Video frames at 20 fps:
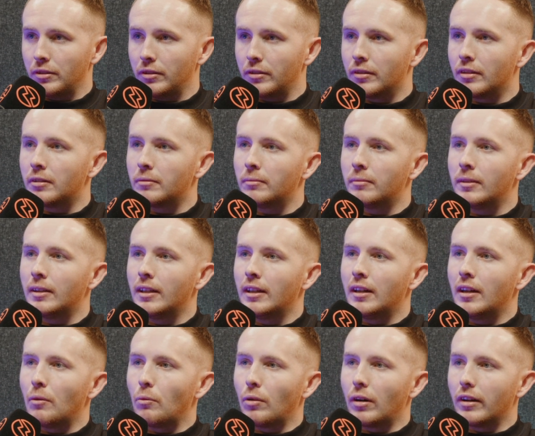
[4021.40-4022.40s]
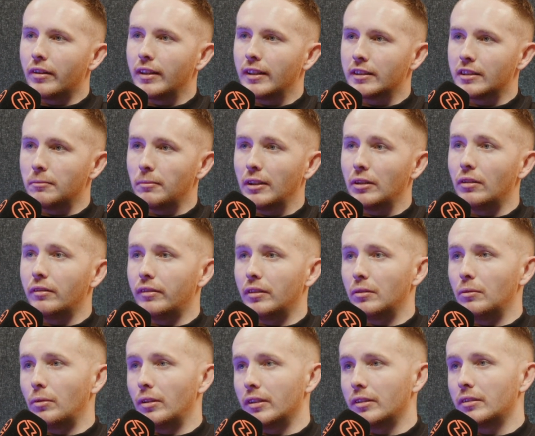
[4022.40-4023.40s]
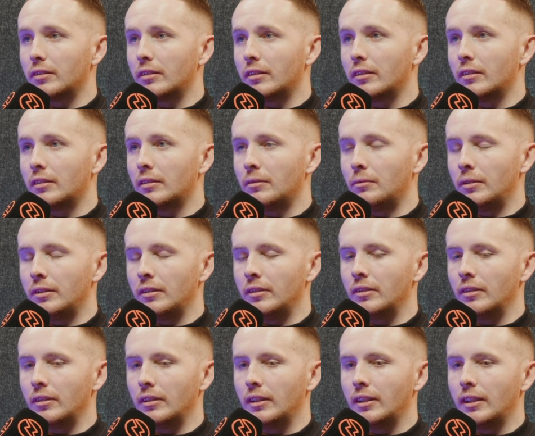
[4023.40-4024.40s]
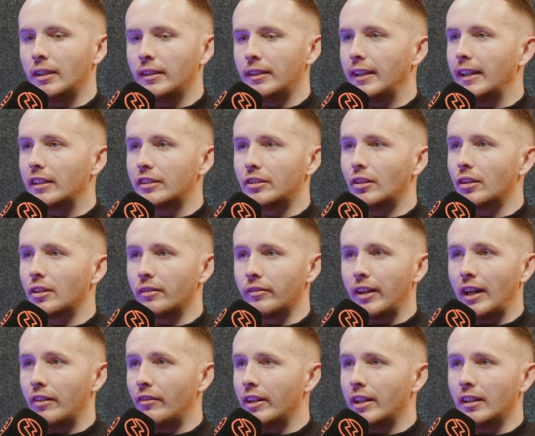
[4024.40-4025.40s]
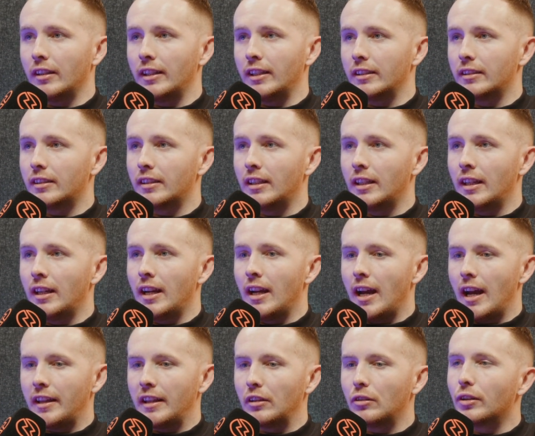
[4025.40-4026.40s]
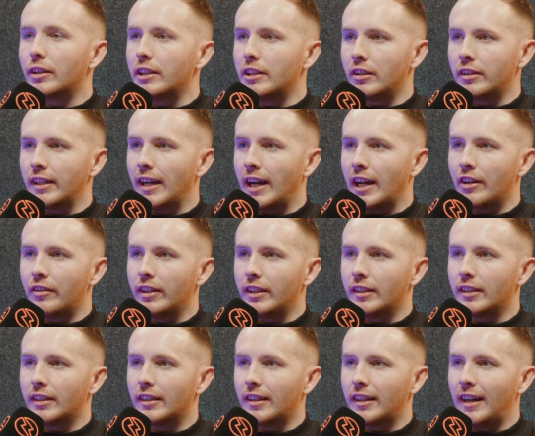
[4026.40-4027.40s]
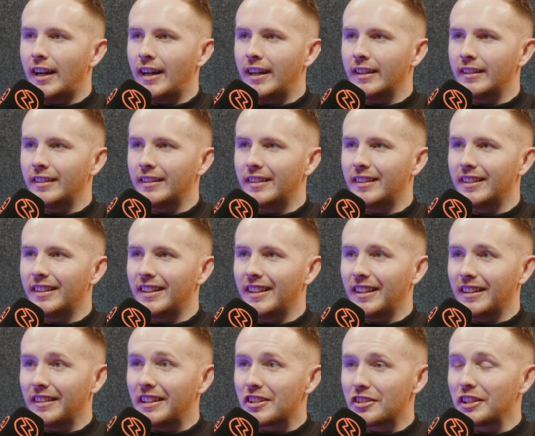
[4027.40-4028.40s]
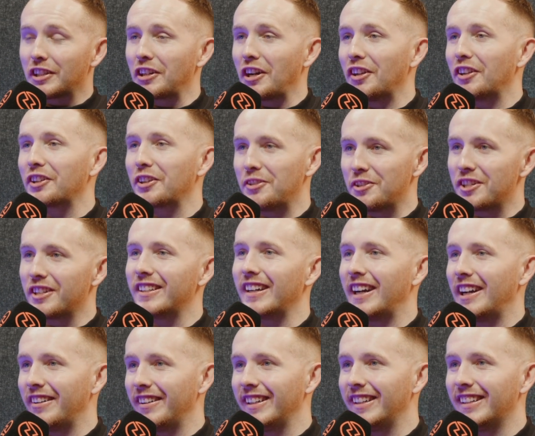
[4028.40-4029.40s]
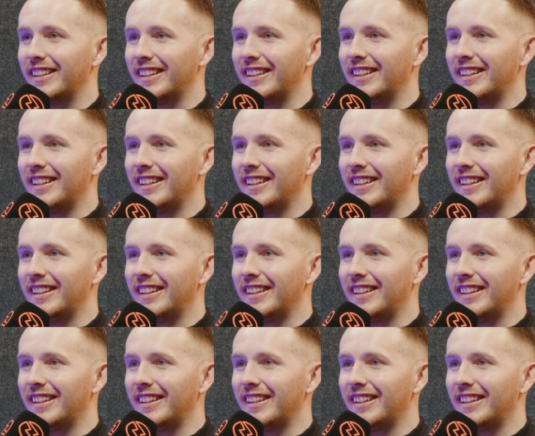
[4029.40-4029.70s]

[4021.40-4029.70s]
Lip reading: when you do them? What are things that make you feel worse when you do? Take stock of that, write a list, and then look at your diary and literally color code your diary.